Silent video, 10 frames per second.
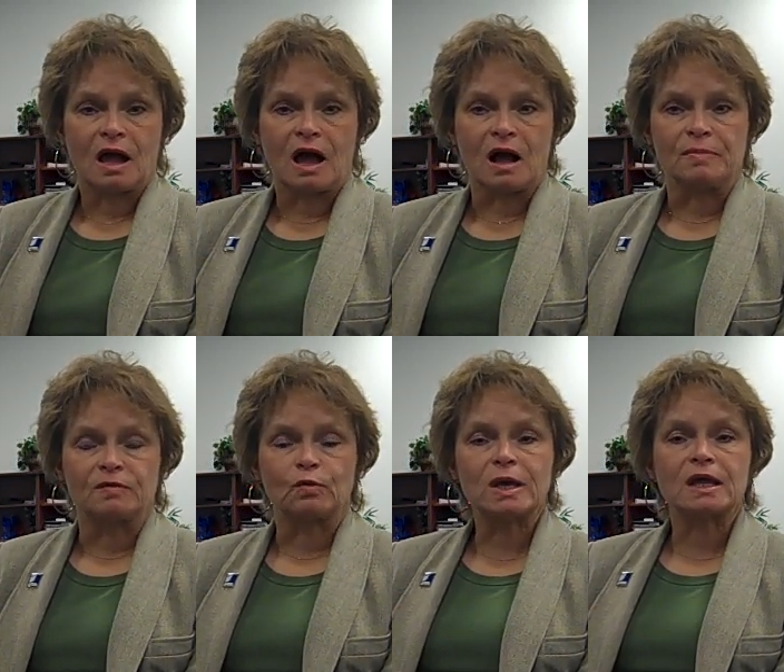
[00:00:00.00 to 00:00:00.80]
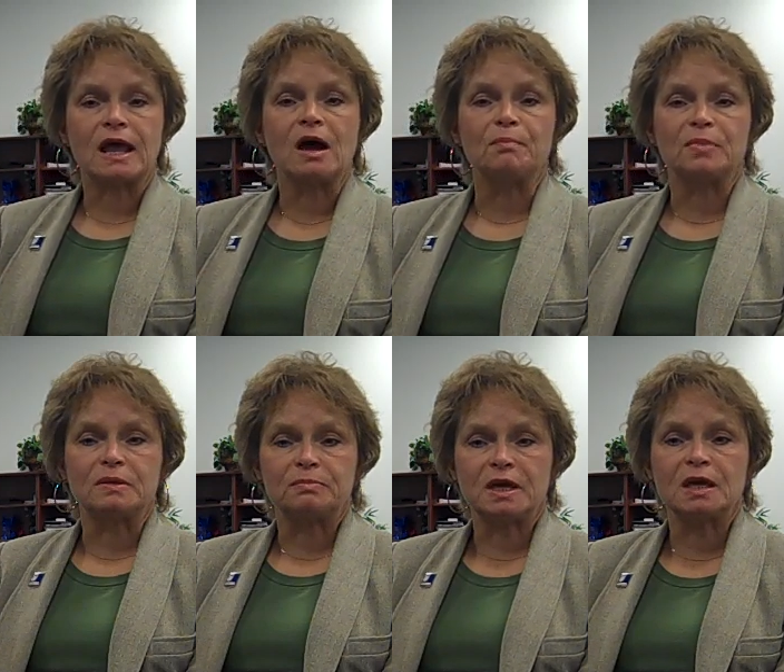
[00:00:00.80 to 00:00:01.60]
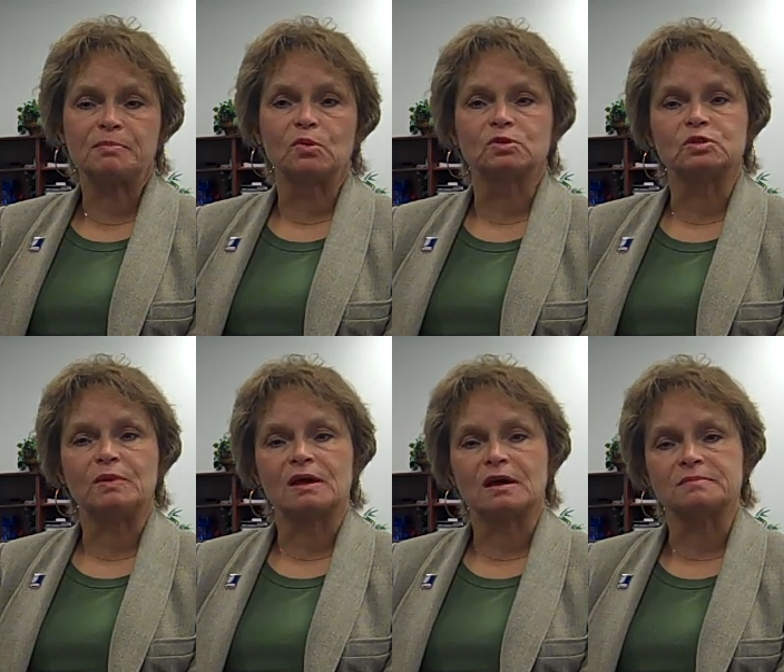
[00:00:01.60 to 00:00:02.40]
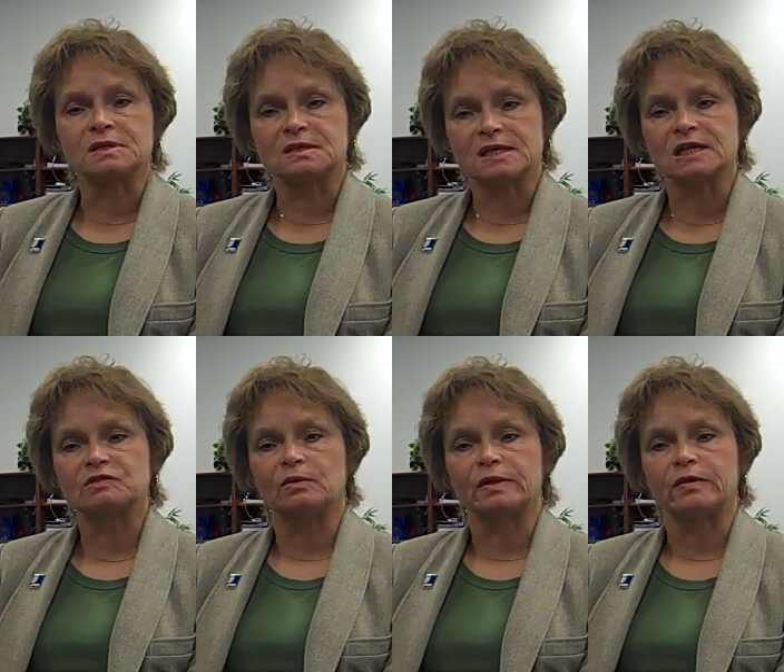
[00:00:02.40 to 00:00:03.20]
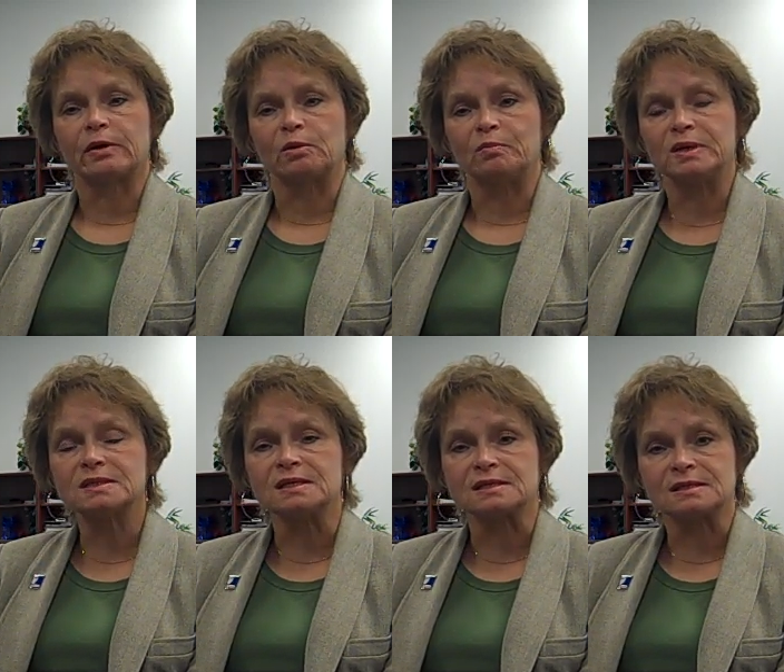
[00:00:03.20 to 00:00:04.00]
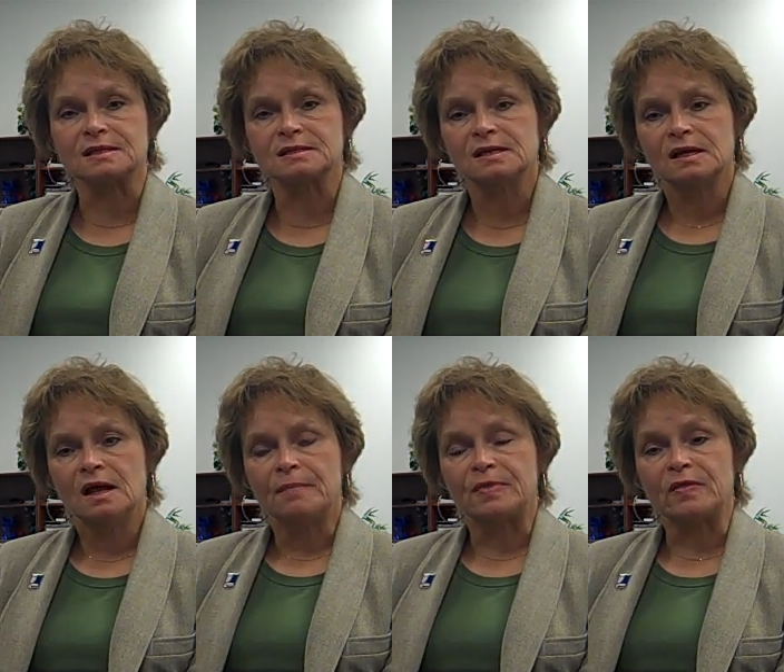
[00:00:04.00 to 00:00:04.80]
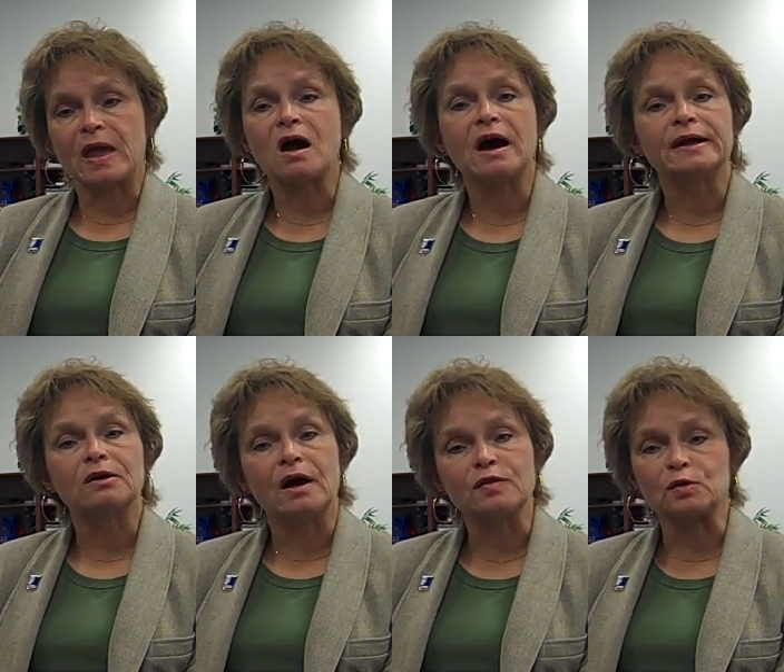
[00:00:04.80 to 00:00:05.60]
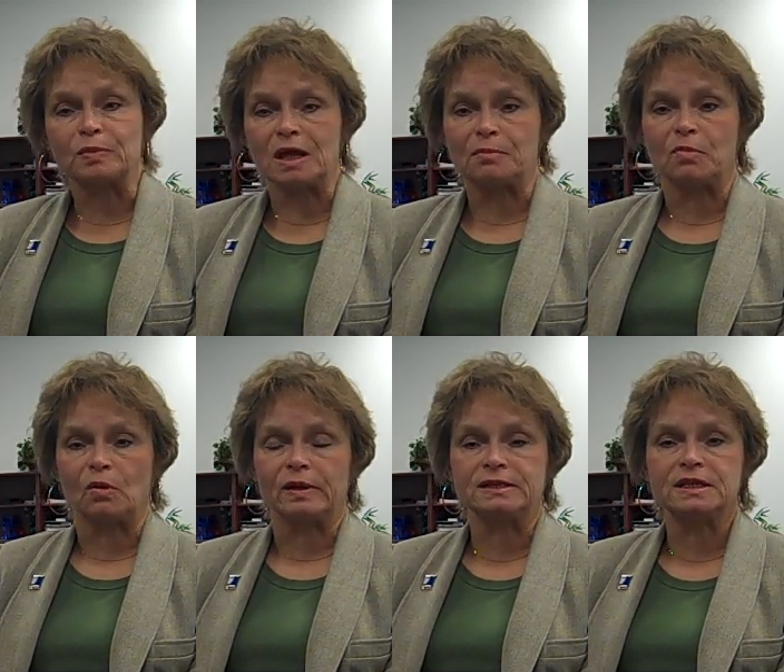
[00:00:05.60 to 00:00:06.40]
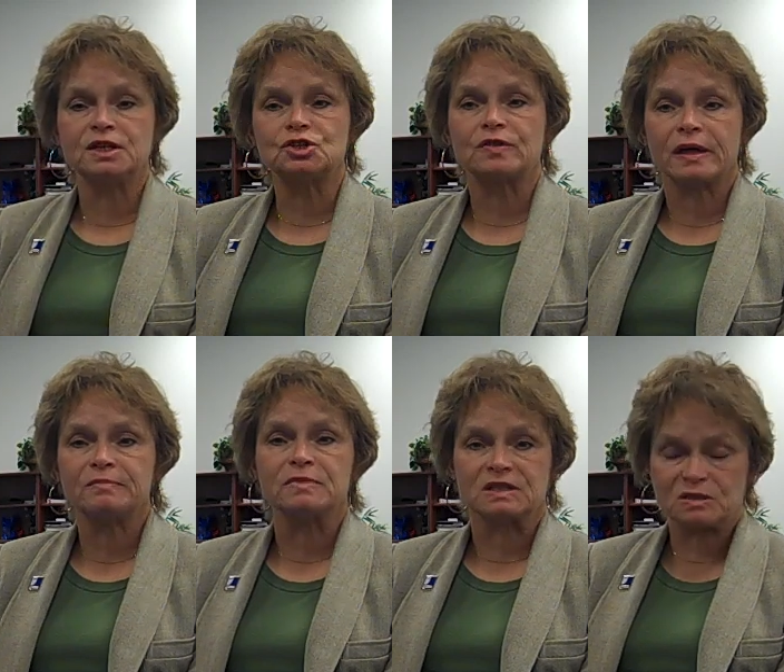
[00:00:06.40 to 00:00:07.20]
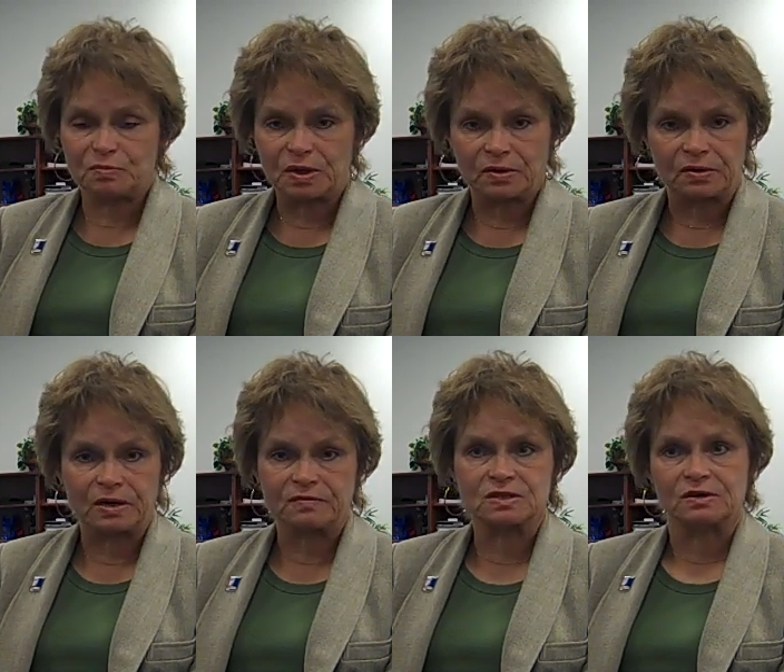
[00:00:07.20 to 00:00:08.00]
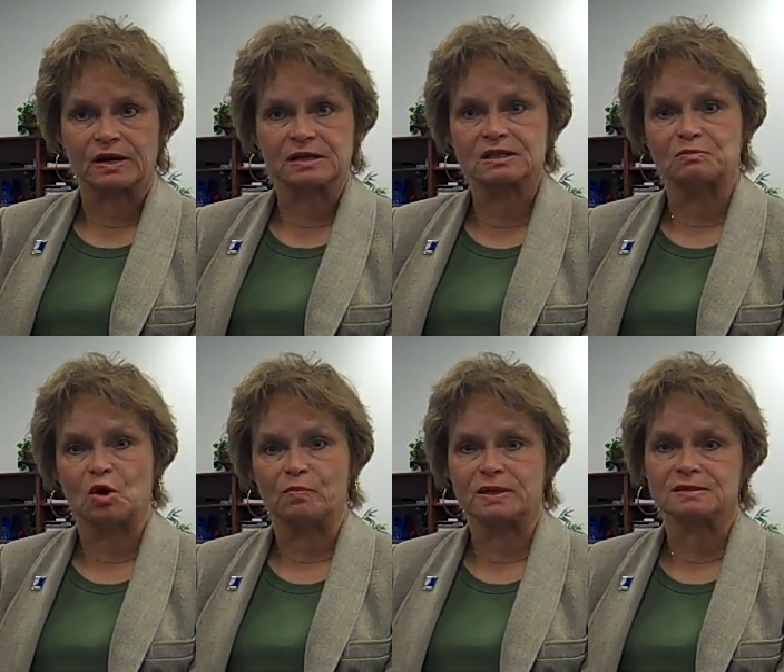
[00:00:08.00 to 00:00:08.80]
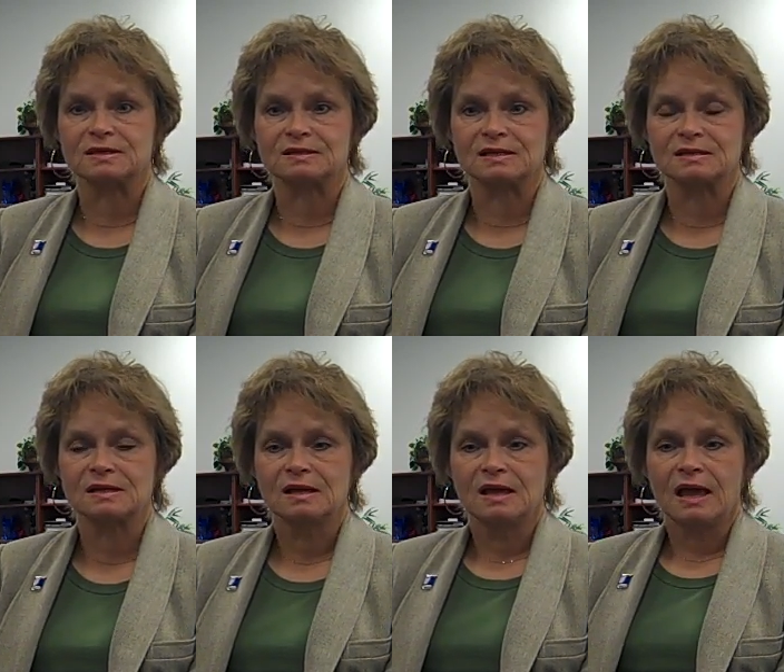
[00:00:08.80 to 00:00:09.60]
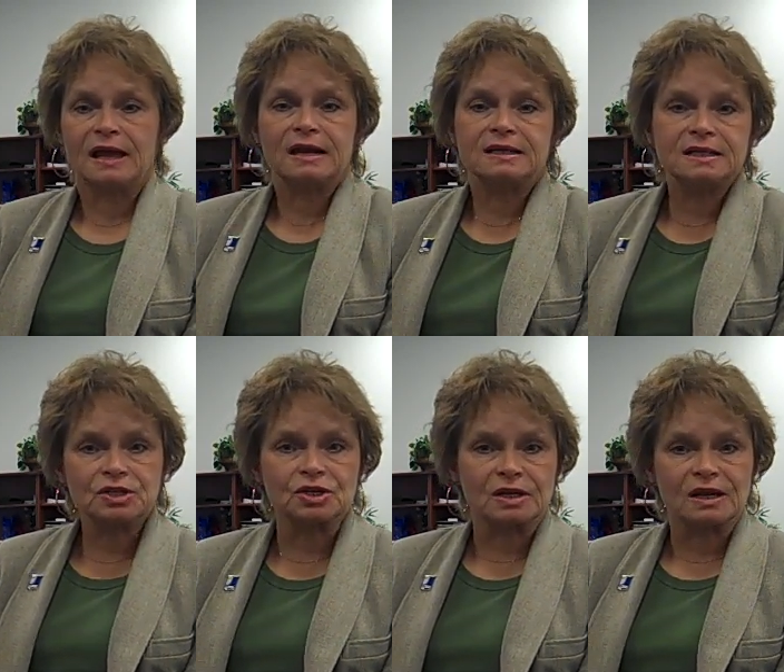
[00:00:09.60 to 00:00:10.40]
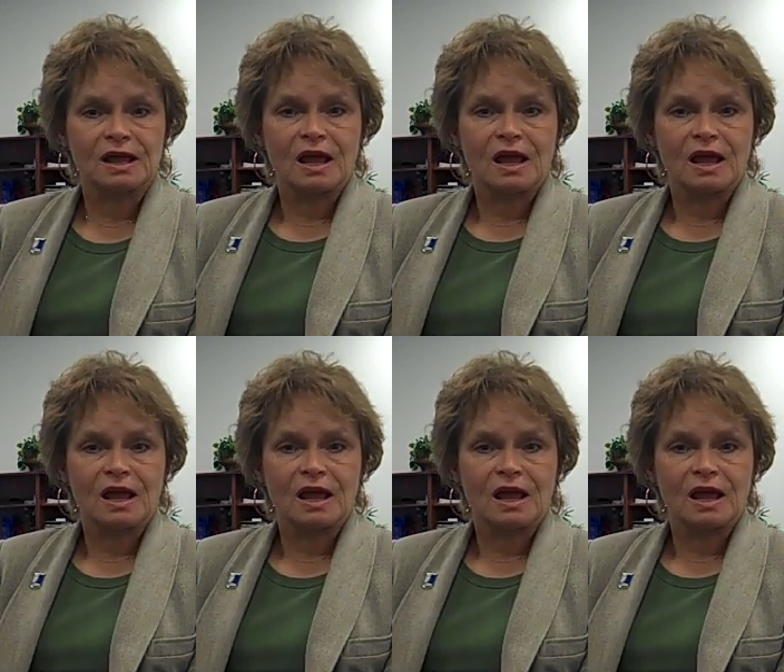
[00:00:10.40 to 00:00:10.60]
Um, if we can help people to become successful in their own businesses, then they hire other people and teach them the spirit of starting small businesses. And in addition,